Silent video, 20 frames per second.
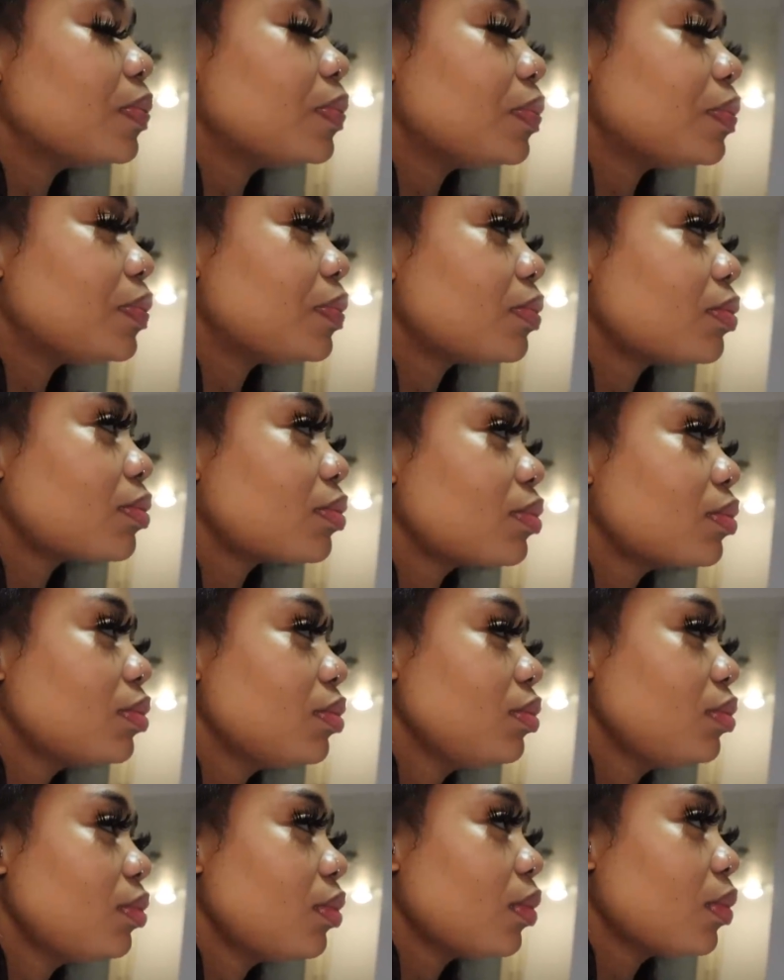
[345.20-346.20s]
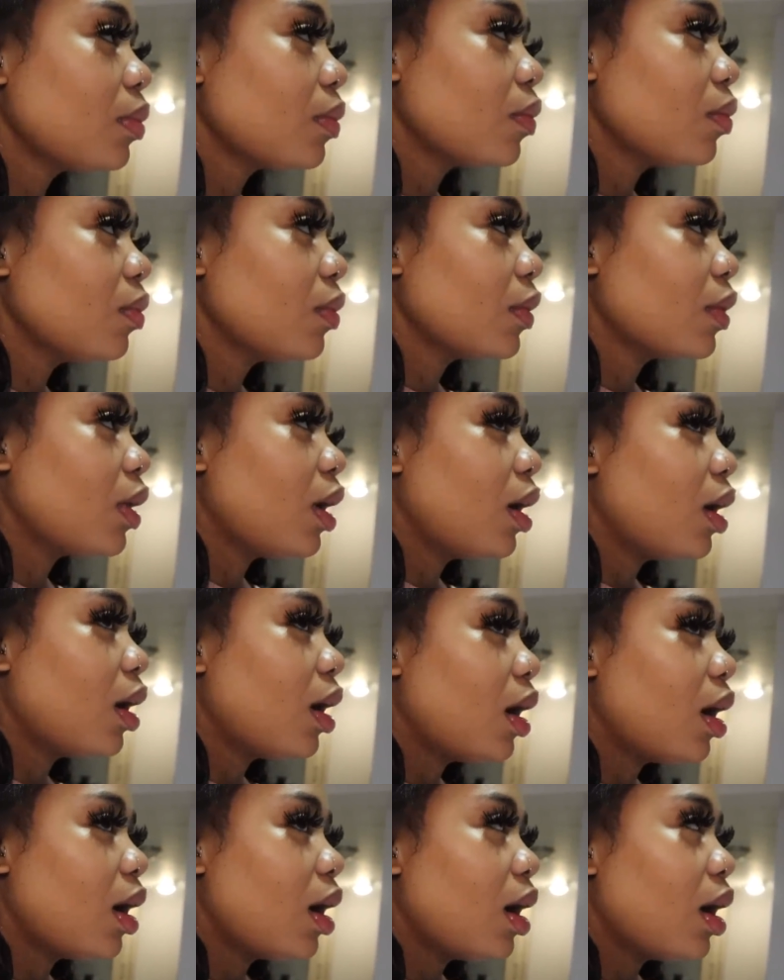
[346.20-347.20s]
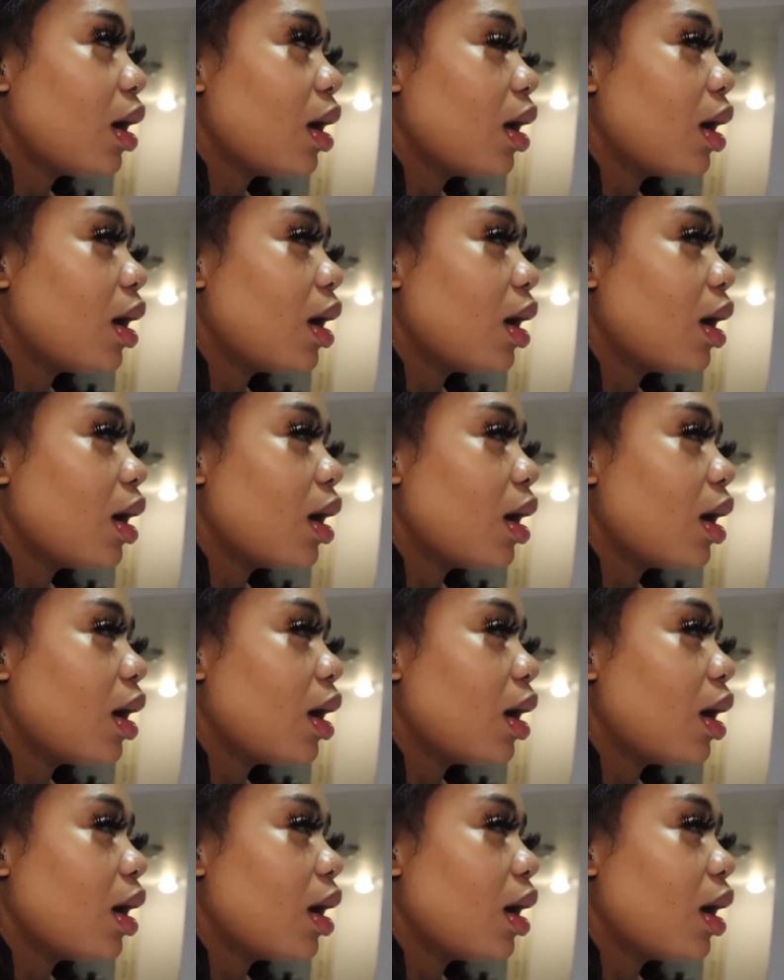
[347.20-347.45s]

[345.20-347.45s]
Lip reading: No one is speaking in this clip.